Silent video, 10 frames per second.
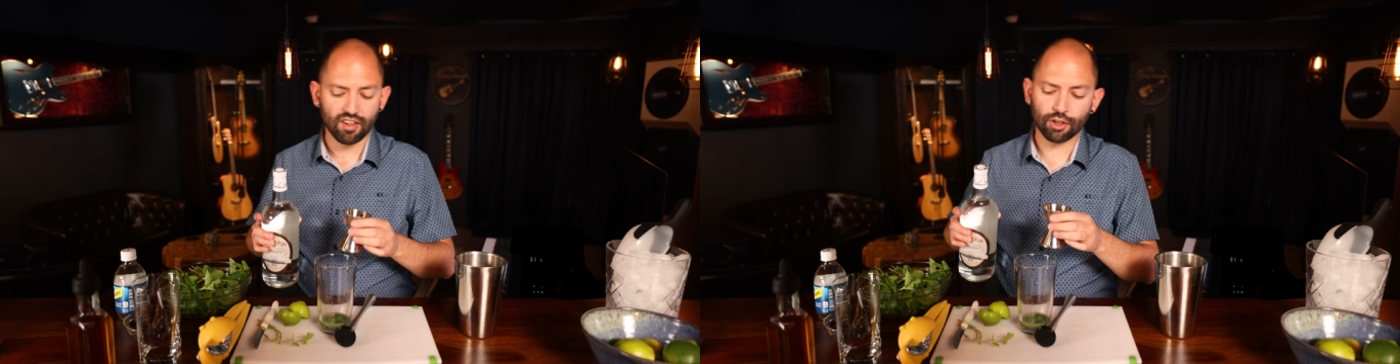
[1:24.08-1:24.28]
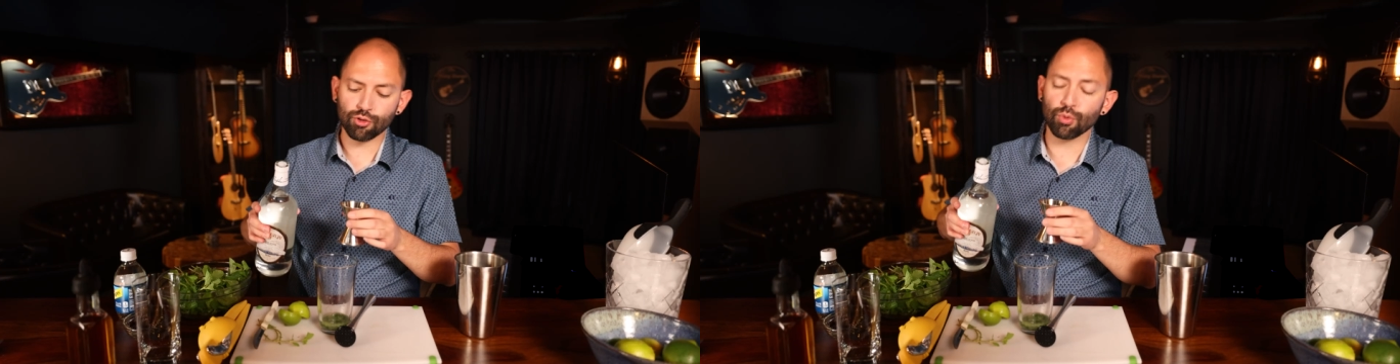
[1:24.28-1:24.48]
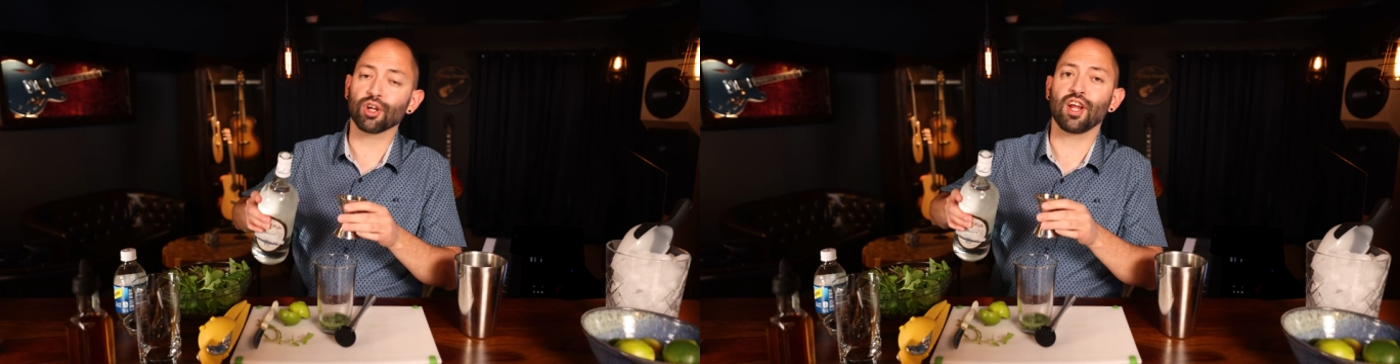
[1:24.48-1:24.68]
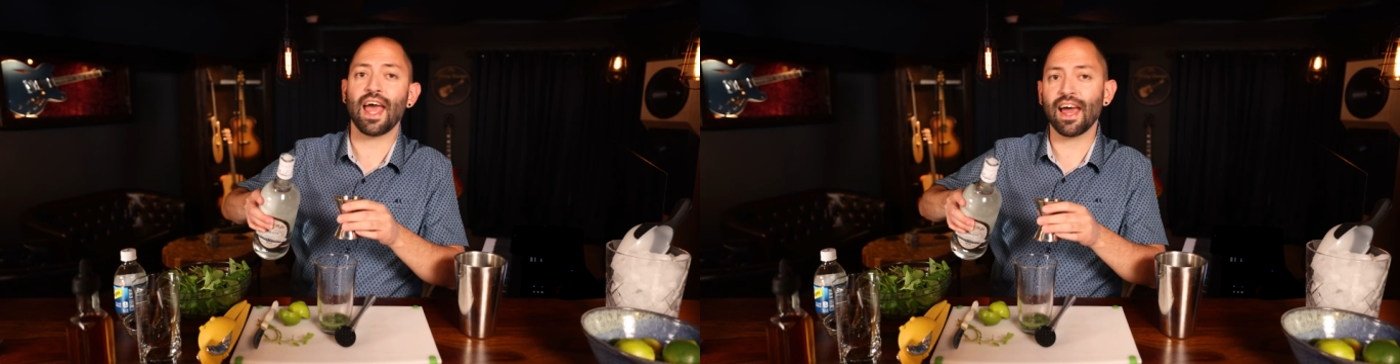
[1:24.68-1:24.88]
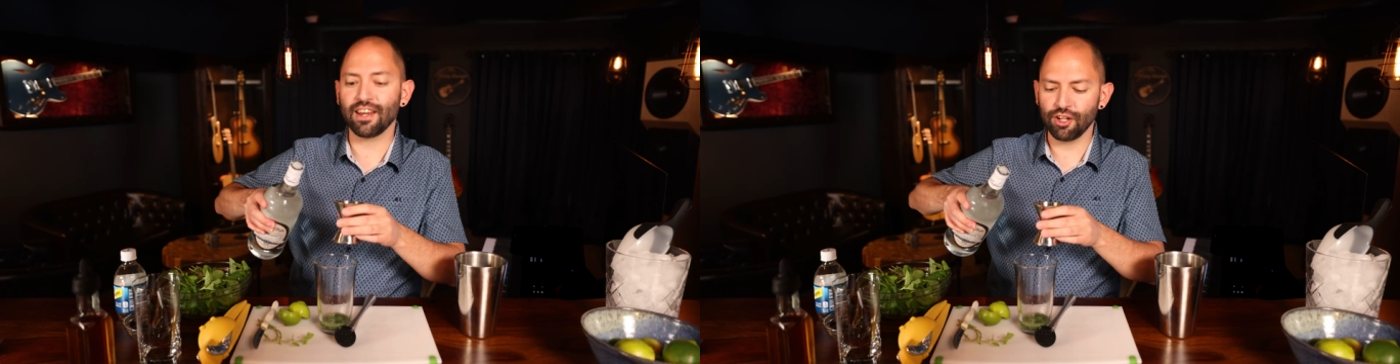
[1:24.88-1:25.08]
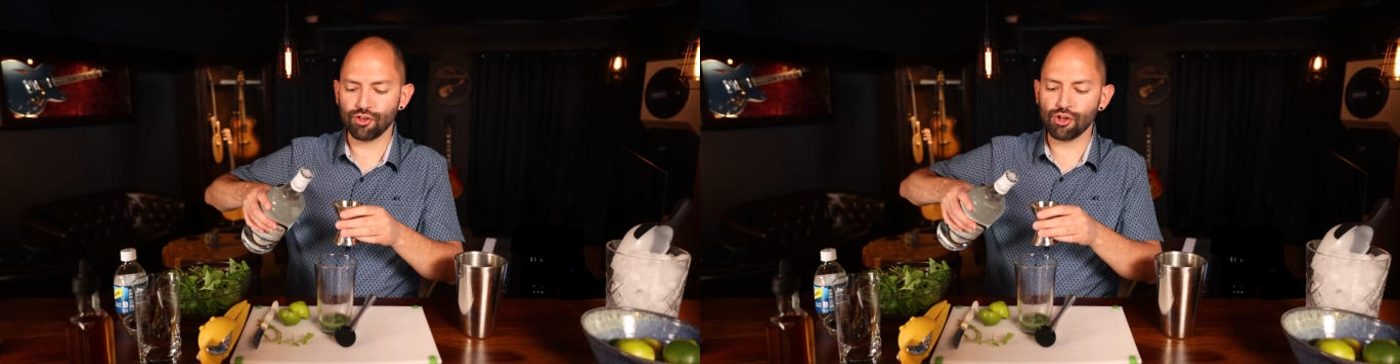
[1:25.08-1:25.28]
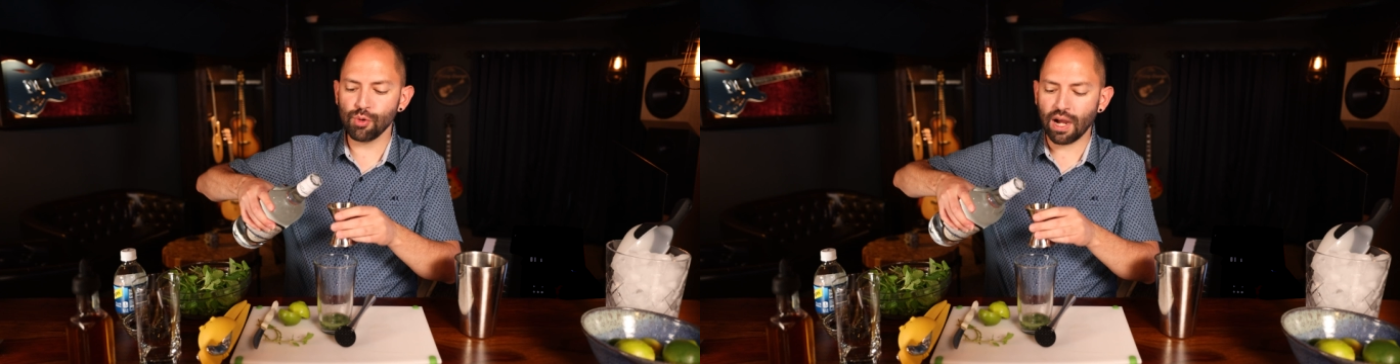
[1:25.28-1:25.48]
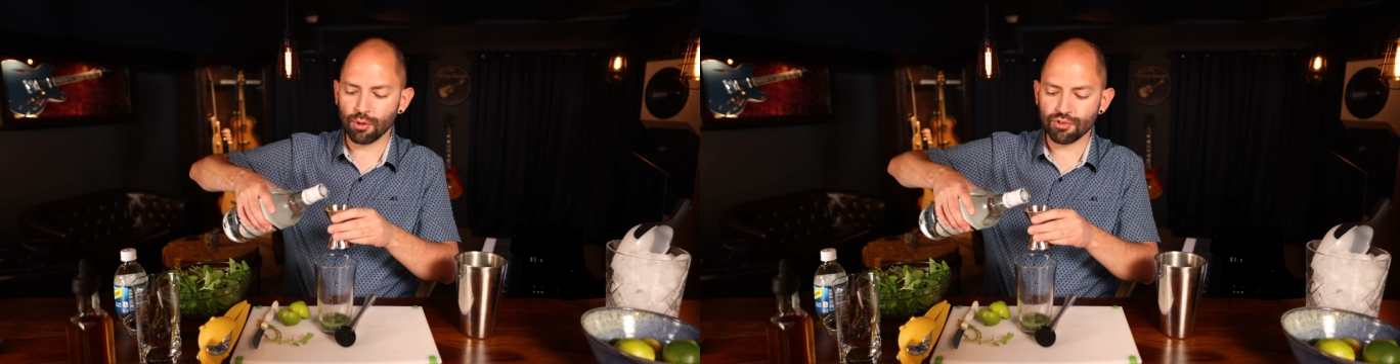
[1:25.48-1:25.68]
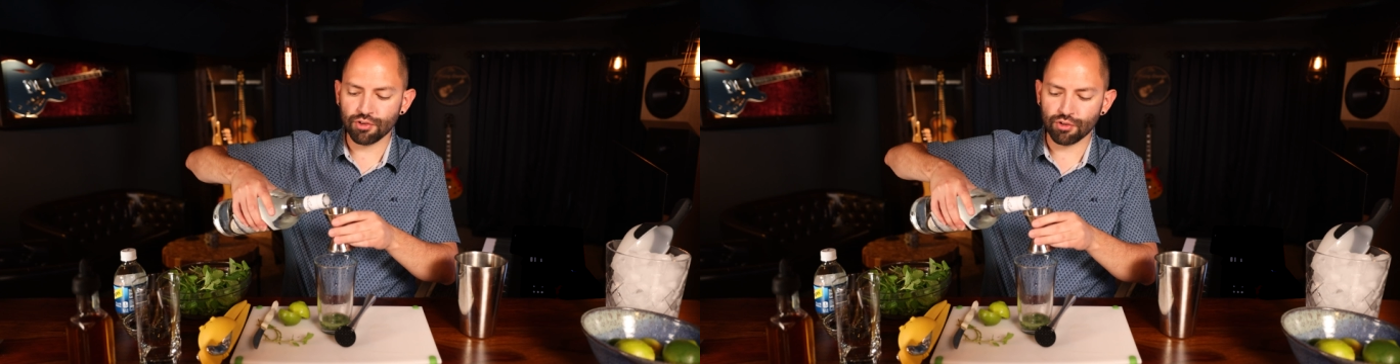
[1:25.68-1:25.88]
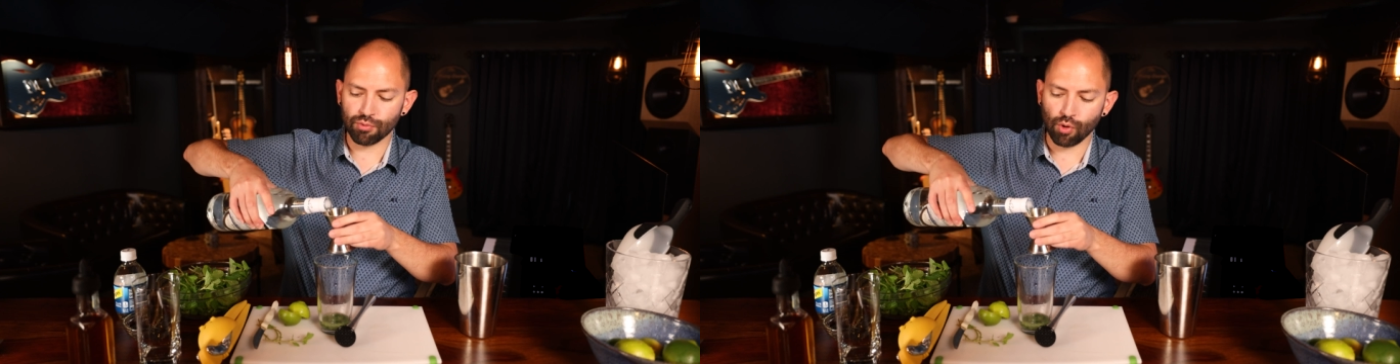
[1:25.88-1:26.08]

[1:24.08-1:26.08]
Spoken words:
Next, we're going to add in 2 ounces of